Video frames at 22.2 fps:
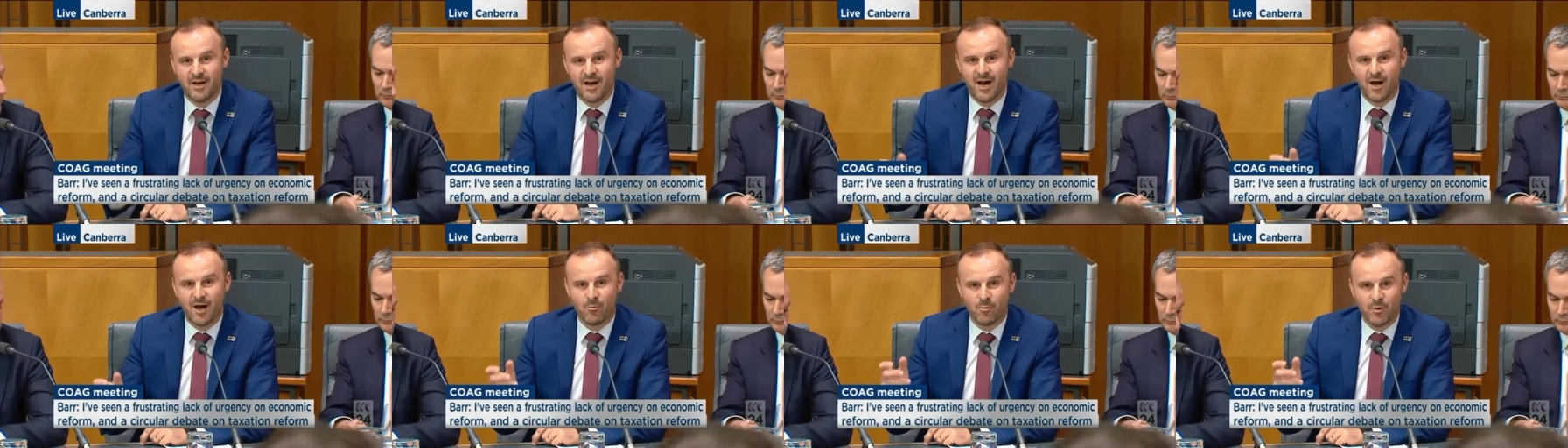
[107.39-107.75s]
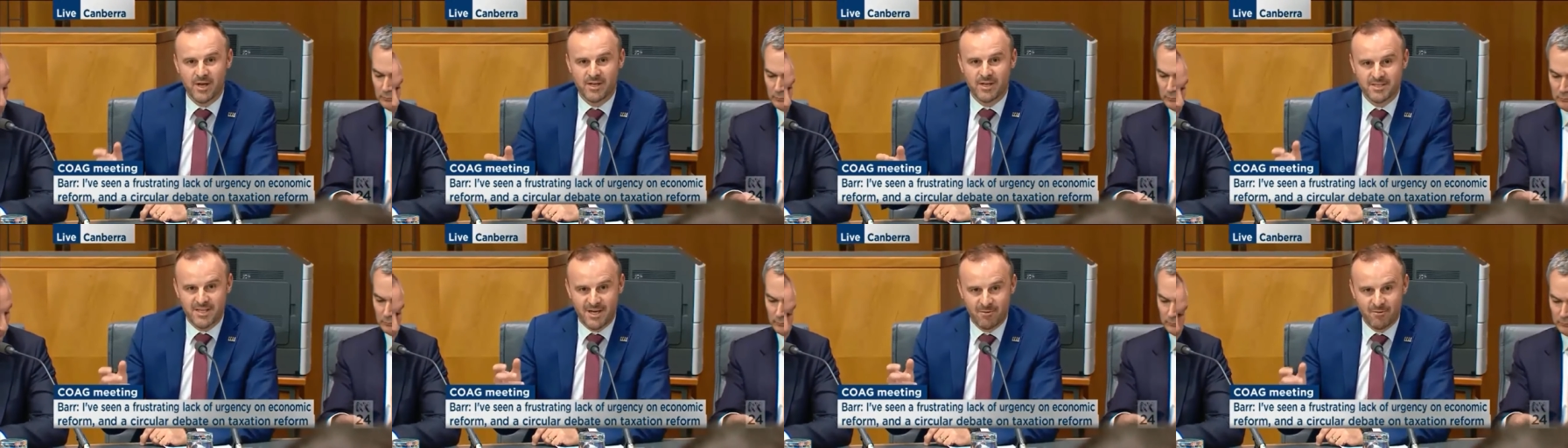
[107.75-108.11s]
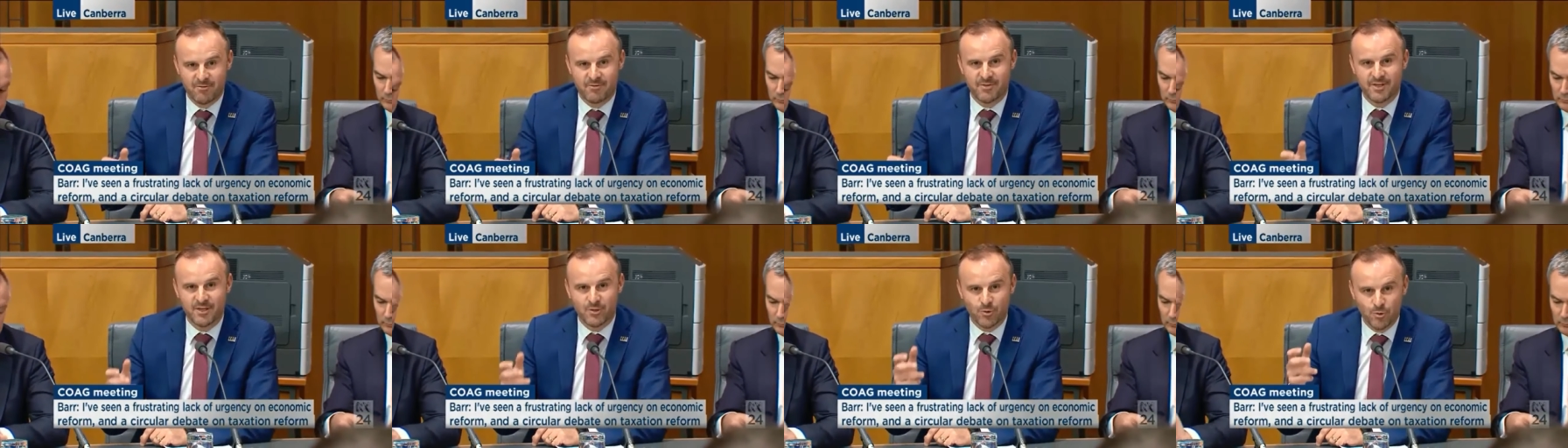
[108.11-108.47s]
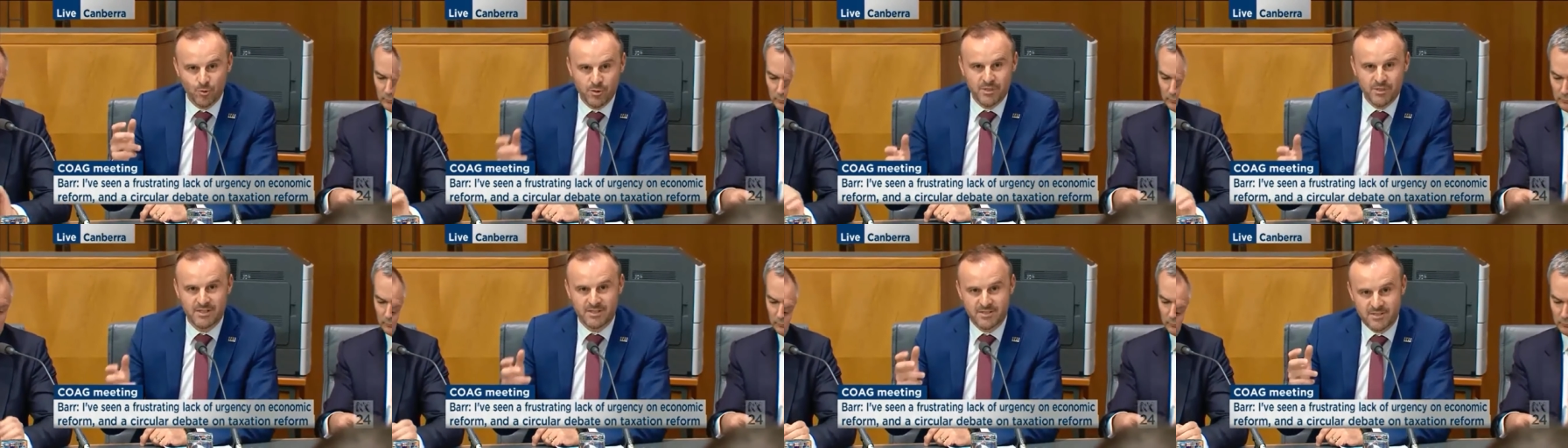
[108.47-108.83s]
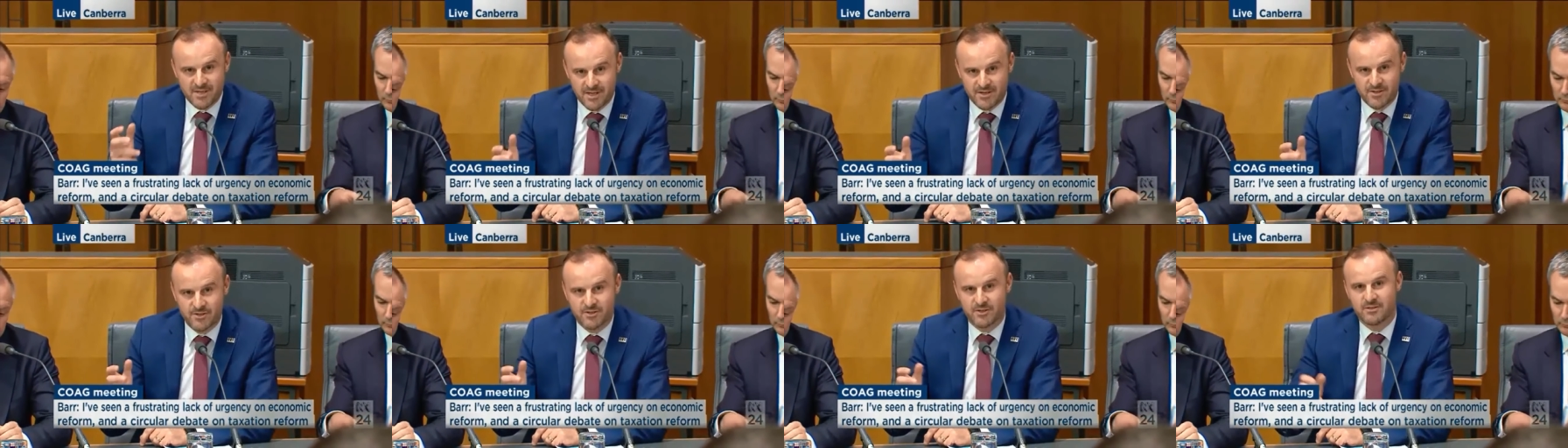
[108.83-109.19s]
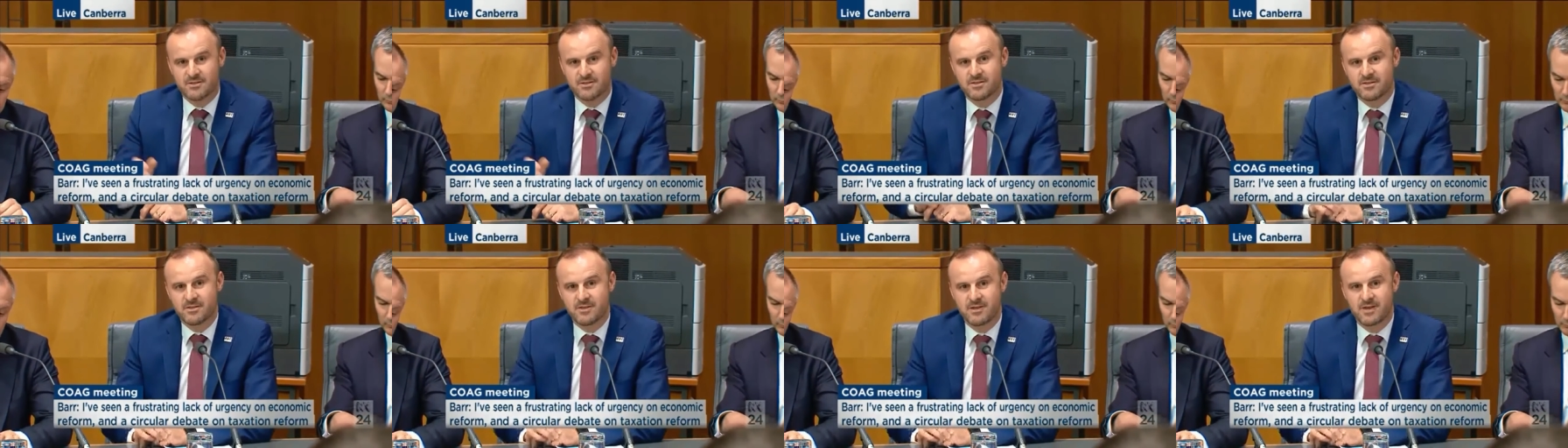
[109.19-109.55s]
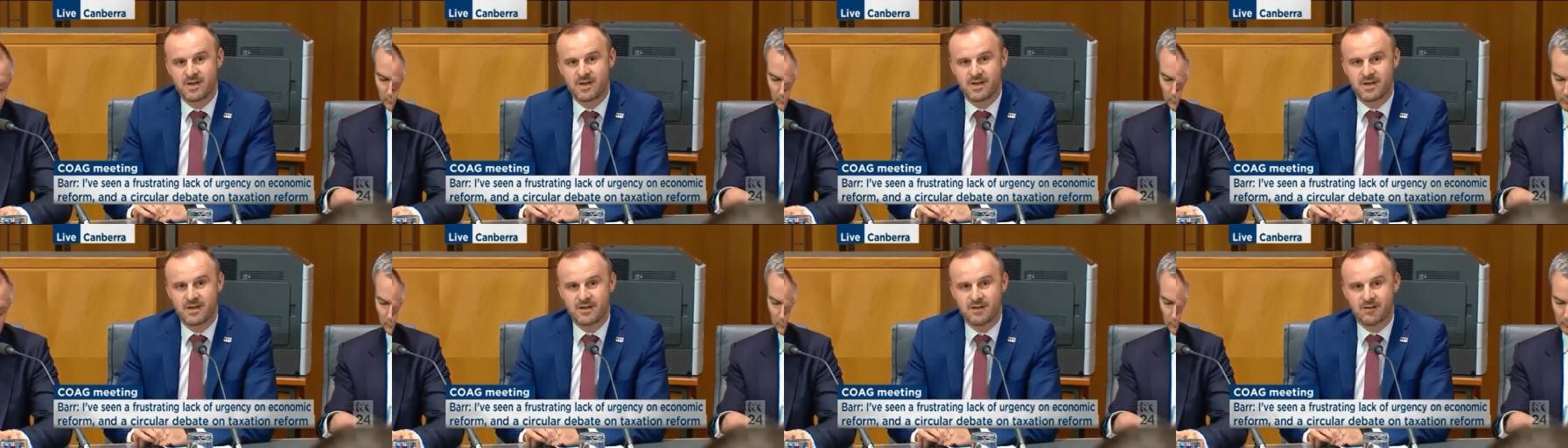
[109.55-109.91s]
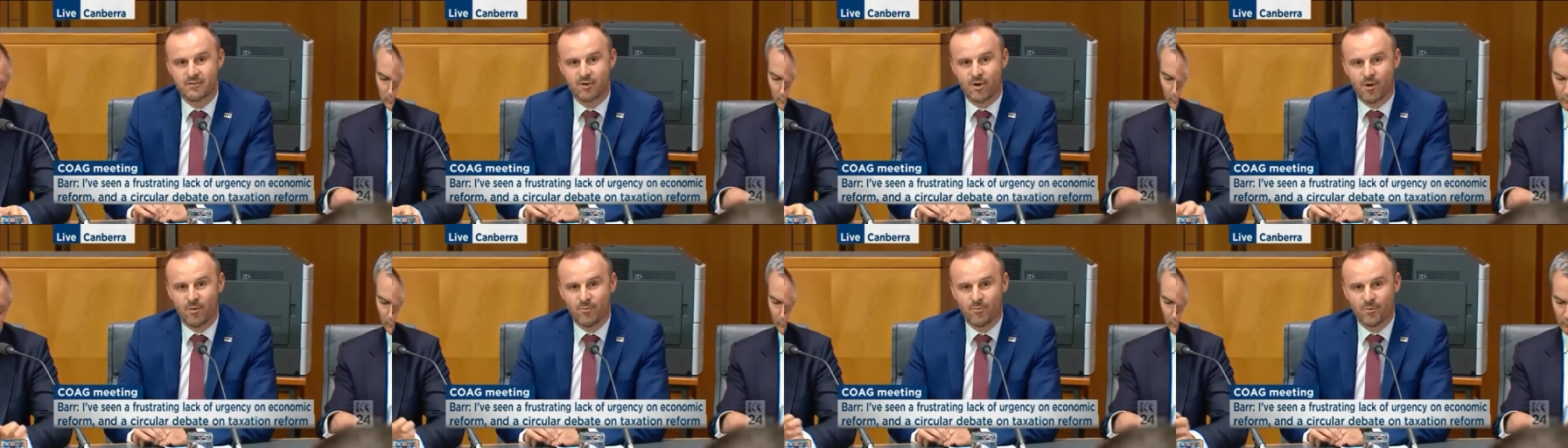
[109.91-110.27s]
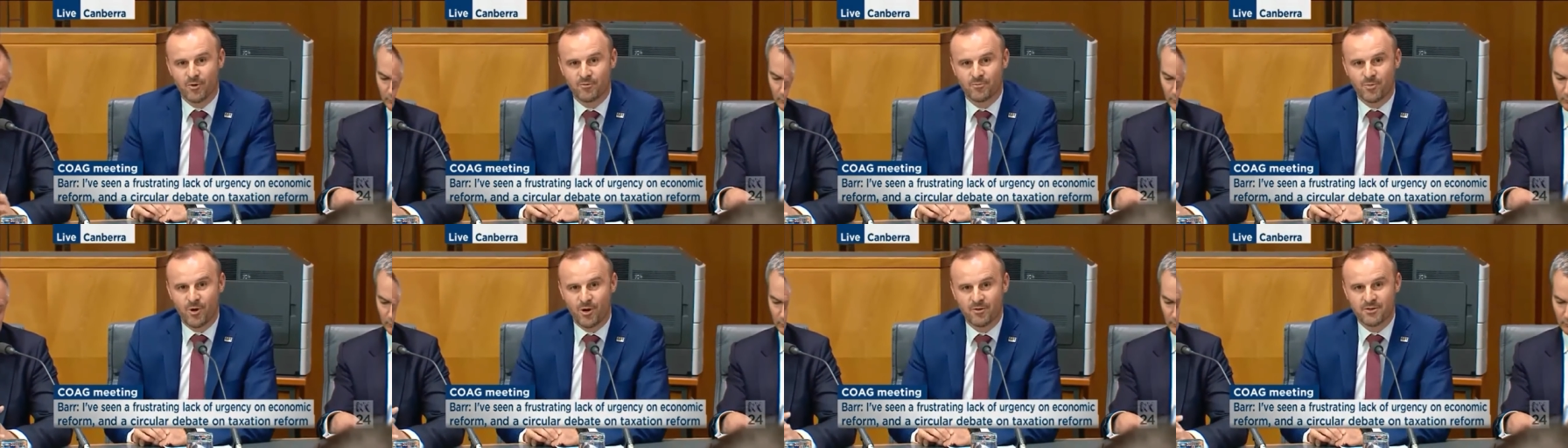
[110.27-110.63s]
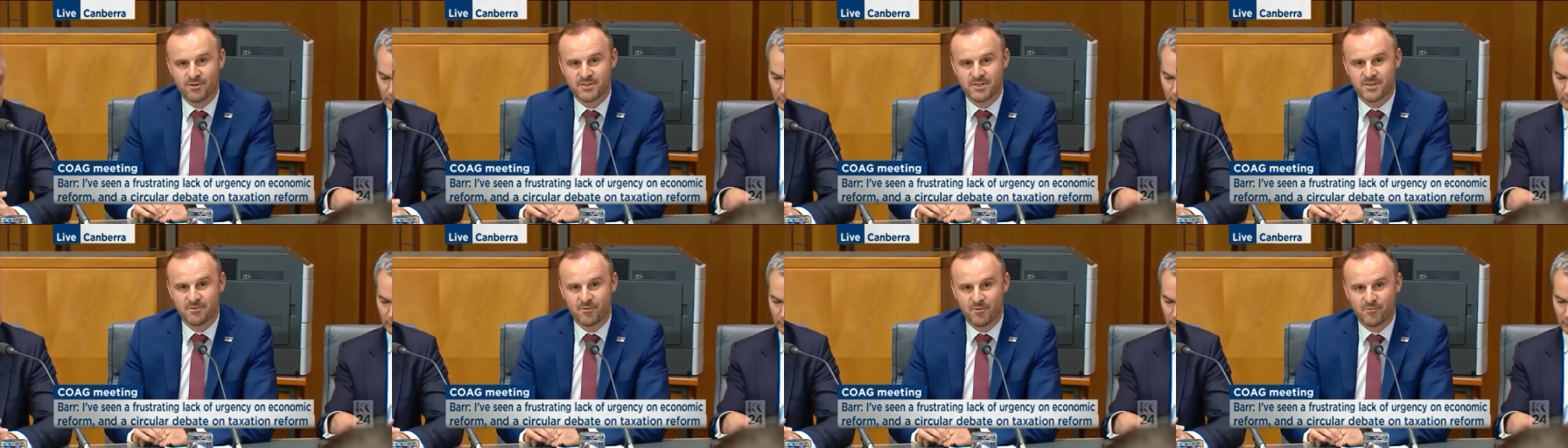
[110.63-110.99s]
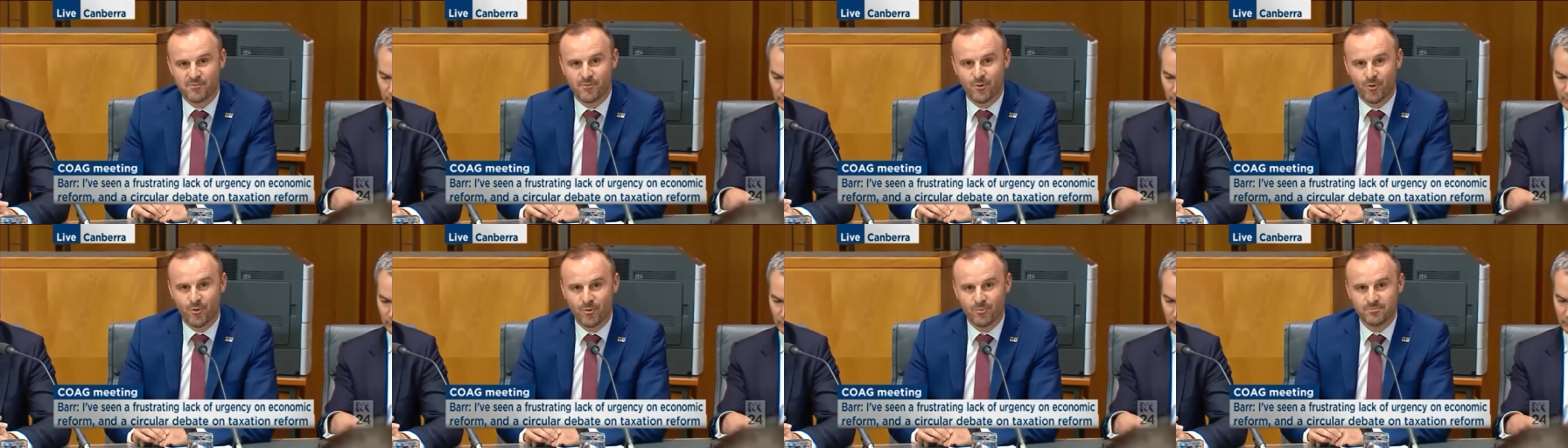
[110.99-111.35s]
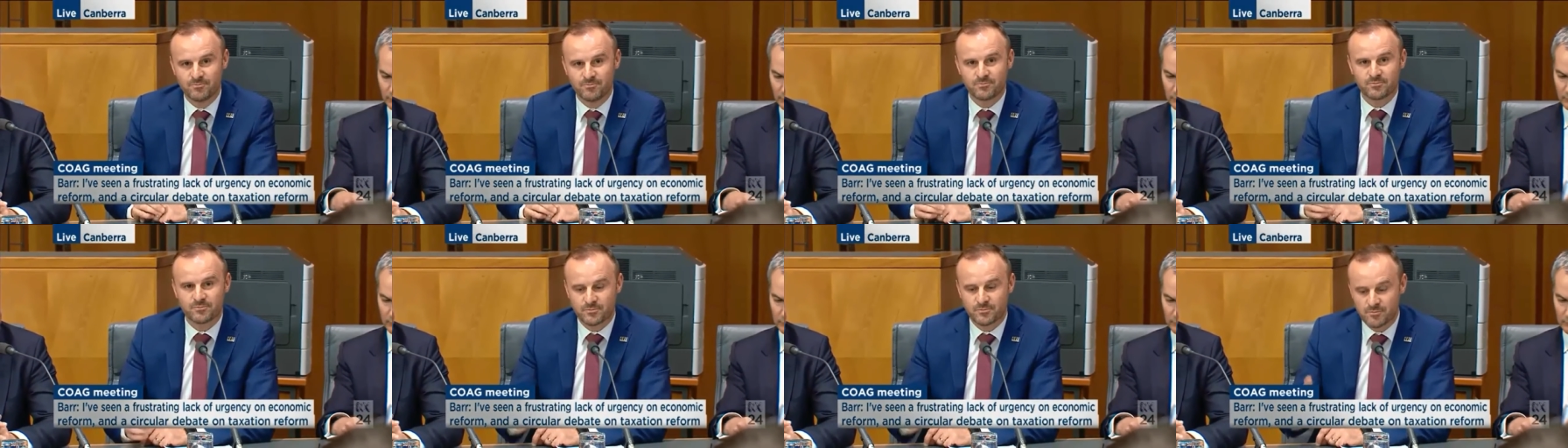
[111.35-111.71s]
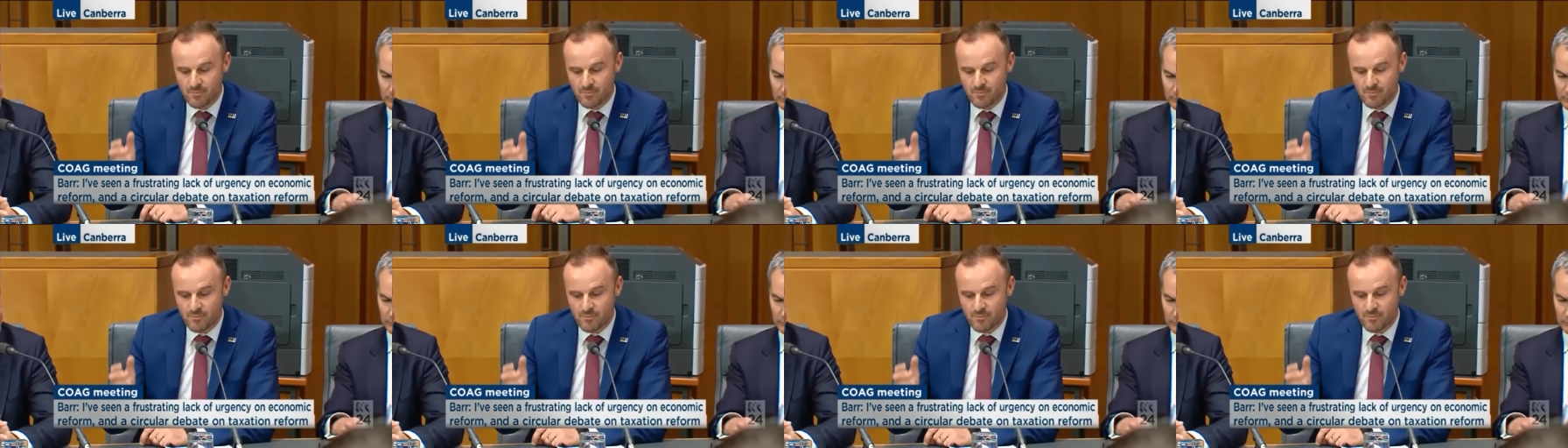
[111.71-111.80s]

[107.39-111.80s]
uh, where some of the good intentions uh, of Commonwealth policy reform